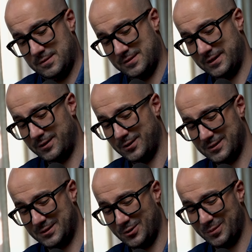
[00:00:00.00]
now I know the
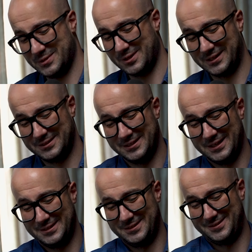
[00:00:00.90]
Sommes like to
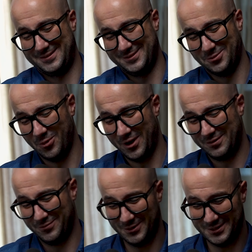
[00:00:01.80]
taste the wine
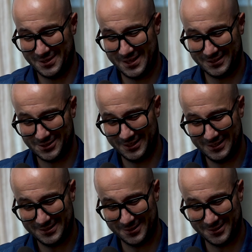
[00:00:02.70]
first, then the cheese. So